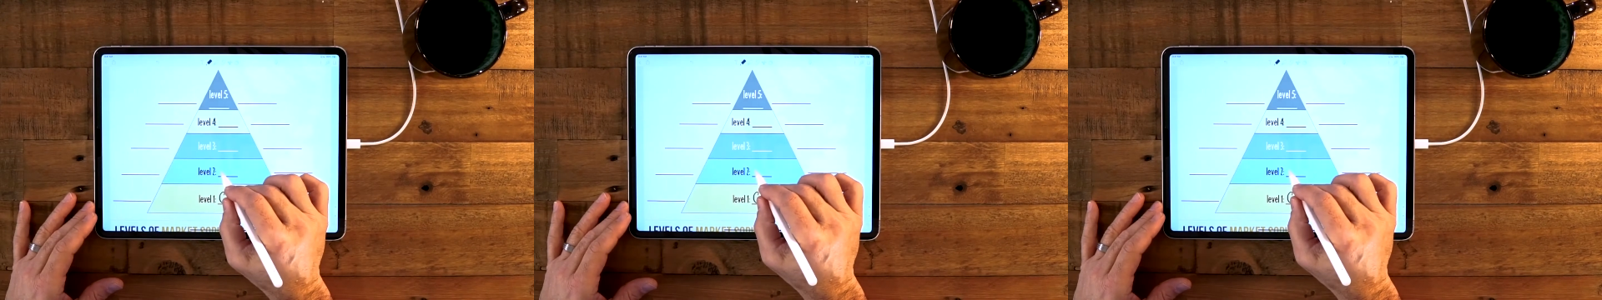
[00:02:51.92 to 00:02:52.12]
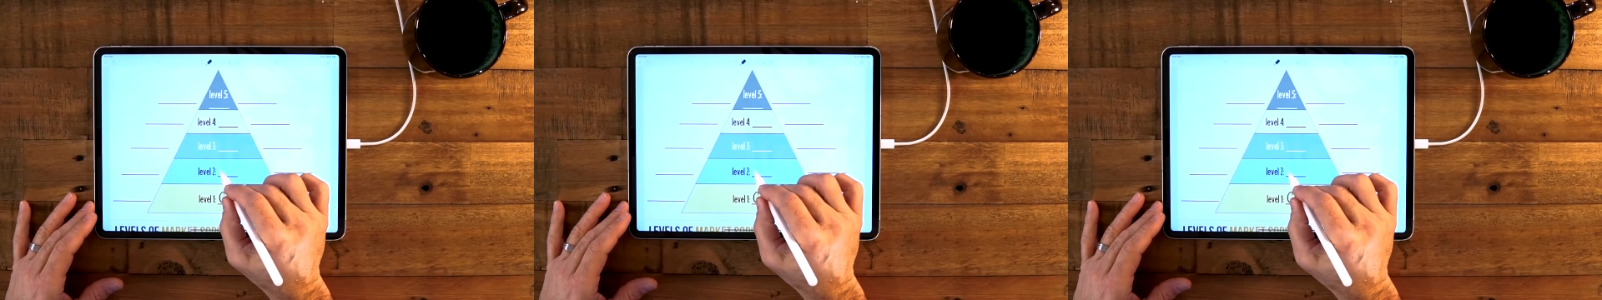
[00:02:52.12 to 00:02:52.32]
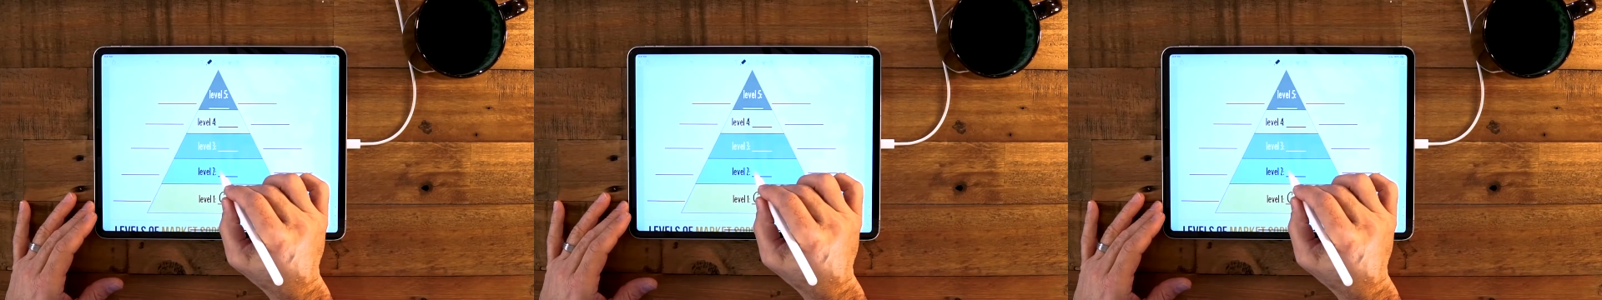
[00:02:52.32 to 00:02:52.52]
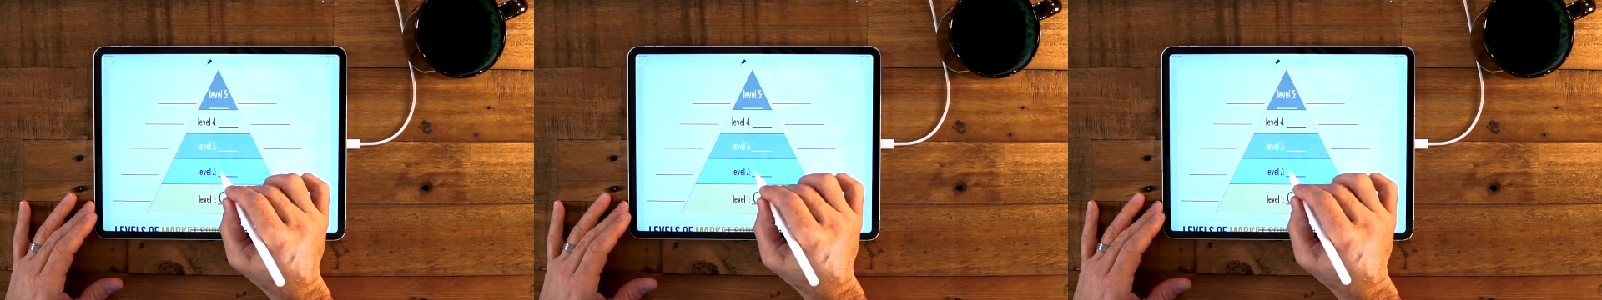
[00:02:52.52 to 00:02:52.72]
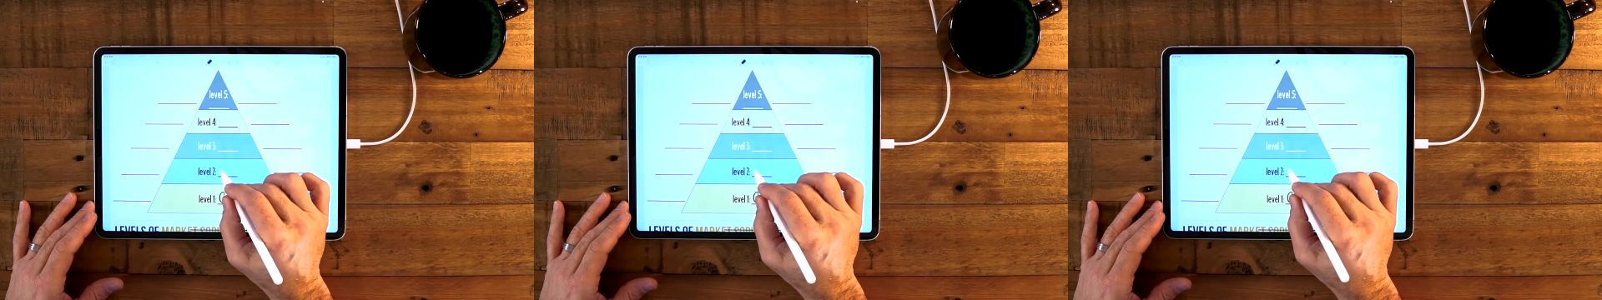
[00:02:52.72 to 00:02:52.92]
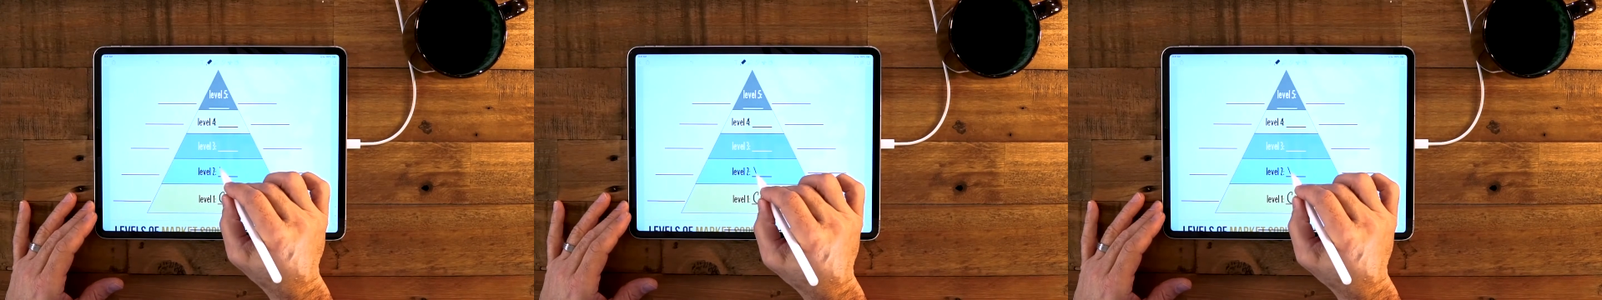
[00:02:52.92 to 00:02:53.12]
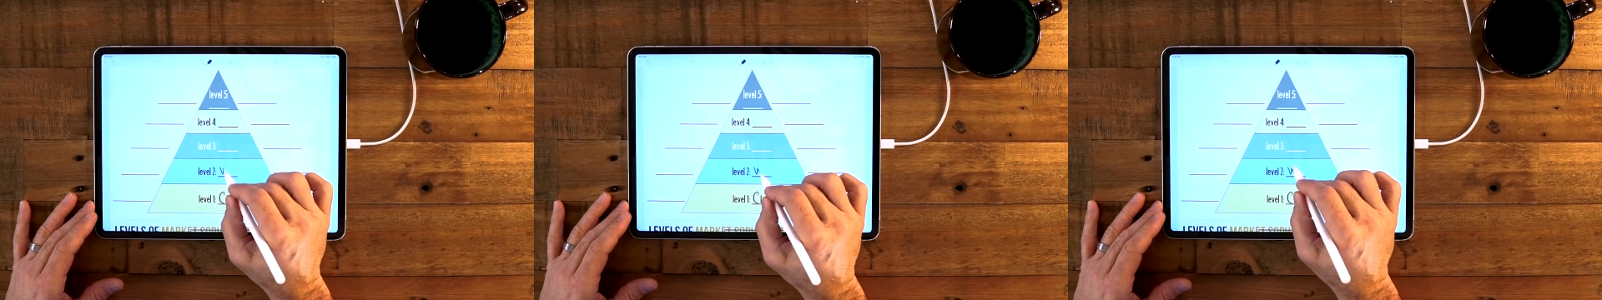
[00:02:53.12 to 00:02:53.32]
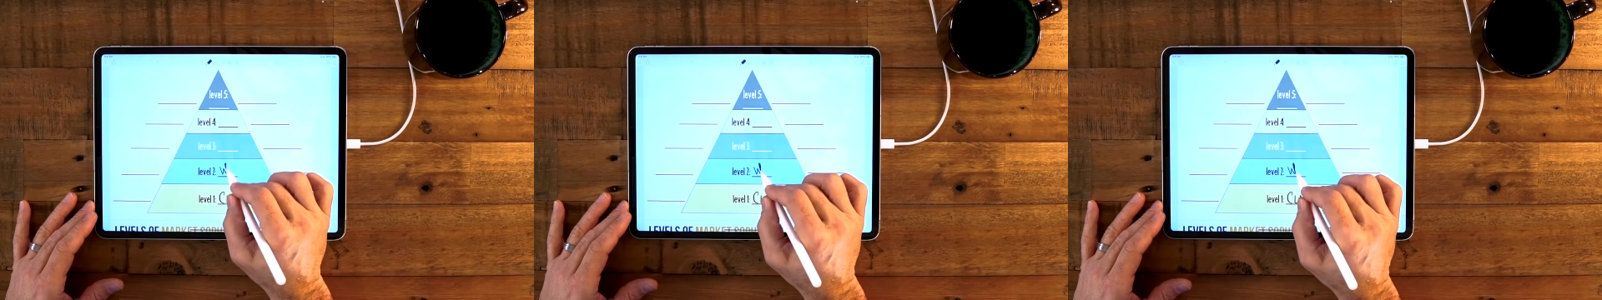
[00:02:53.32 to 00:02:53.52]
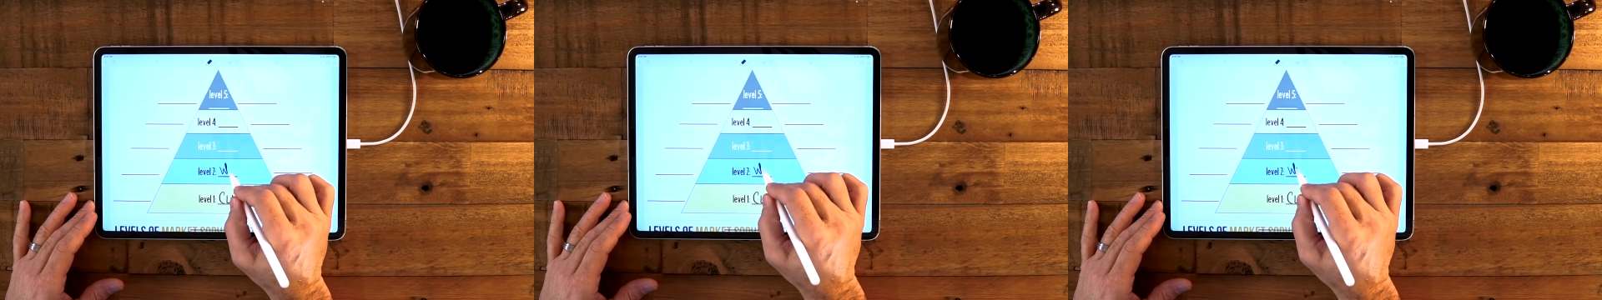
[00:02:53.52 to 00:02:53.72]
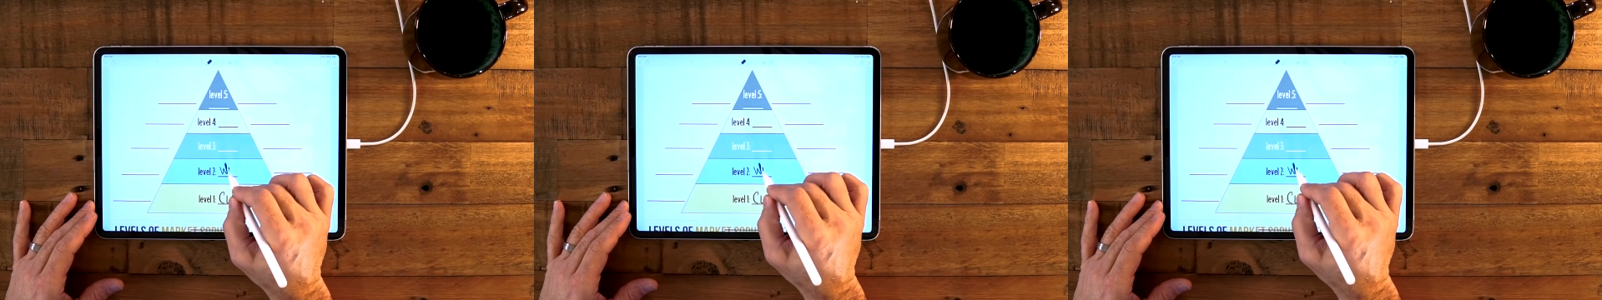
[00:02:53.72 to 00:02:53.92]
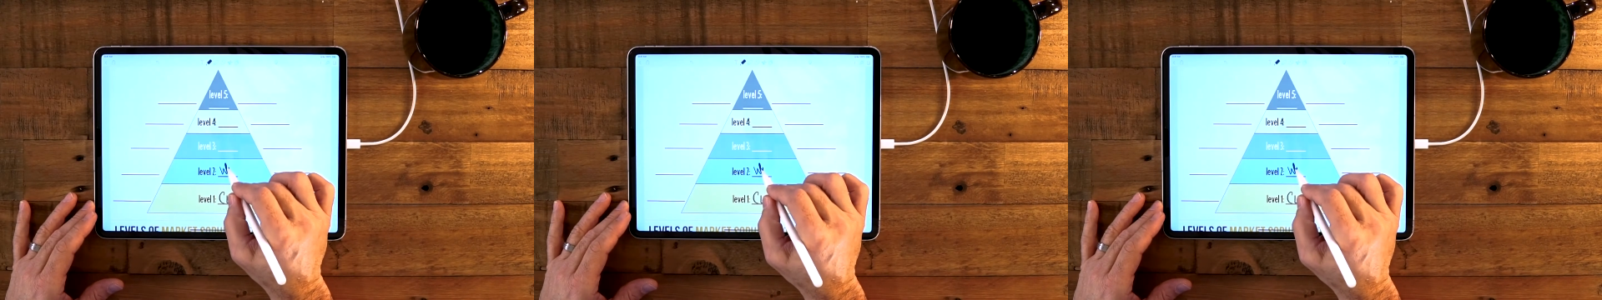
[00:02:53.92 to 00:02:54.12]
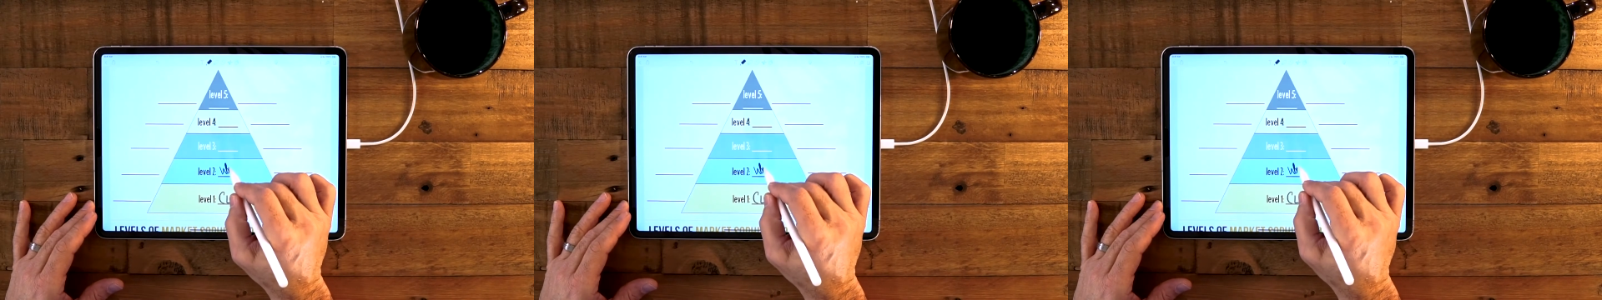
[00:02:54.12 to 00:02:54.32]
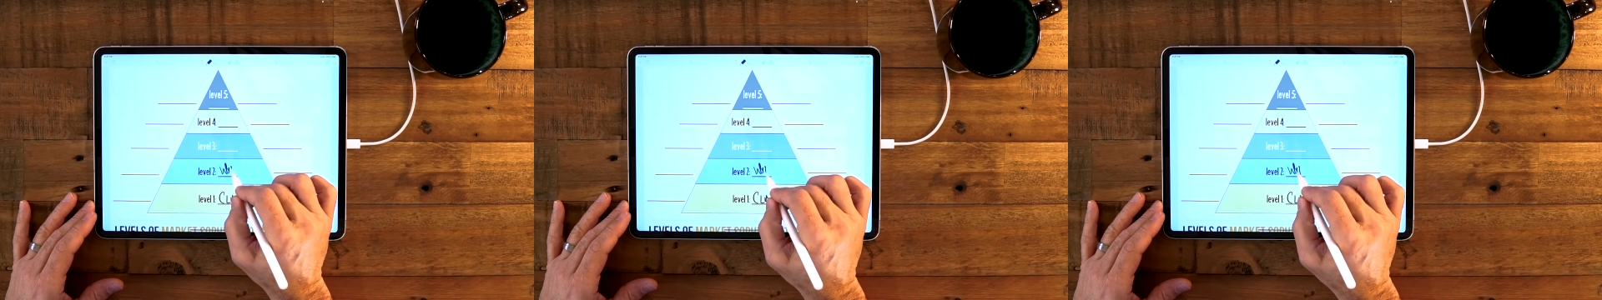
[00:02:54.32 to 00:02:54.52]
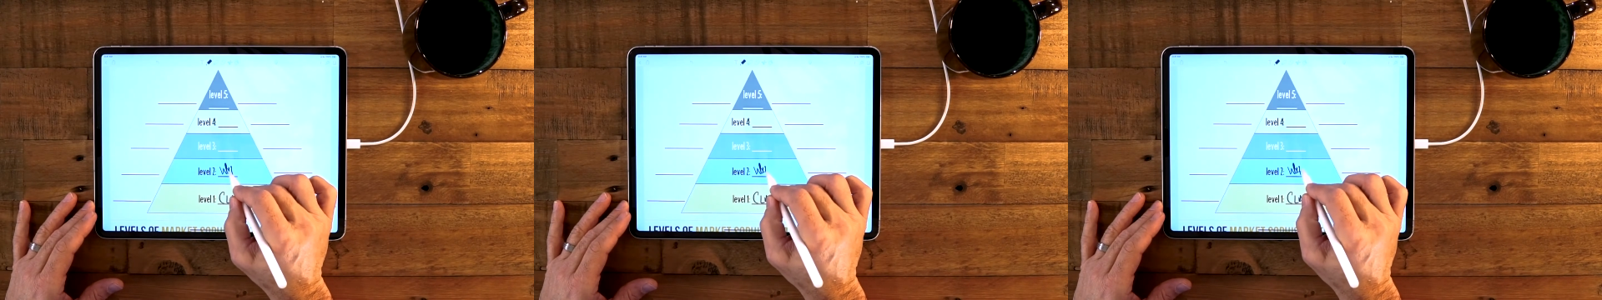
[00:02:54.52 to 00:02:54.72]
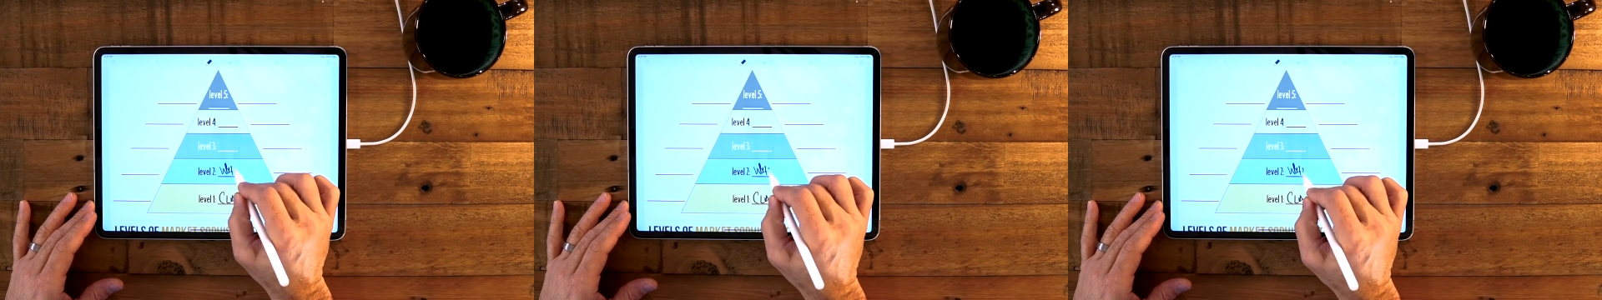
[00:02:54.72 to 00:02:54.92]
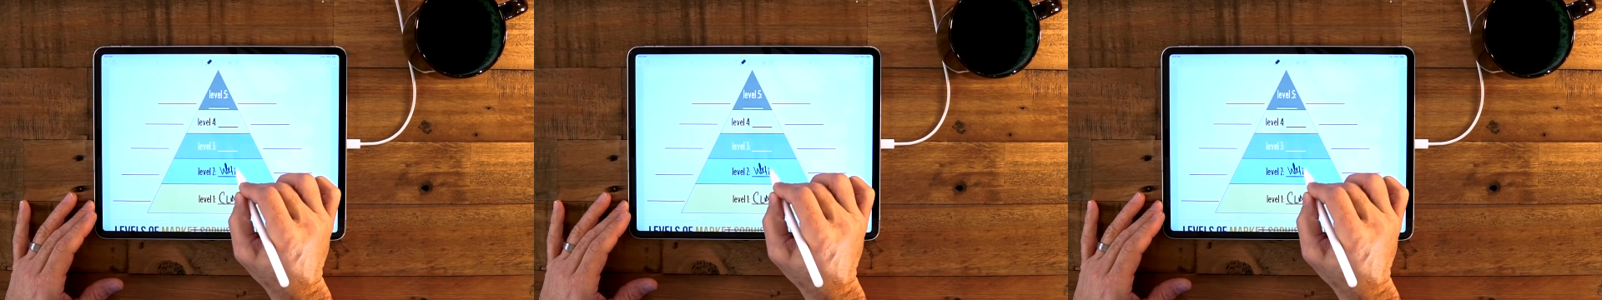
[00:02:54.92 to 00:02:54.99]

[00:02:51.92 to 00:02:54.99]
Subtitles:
Nobody's mouth can be seen.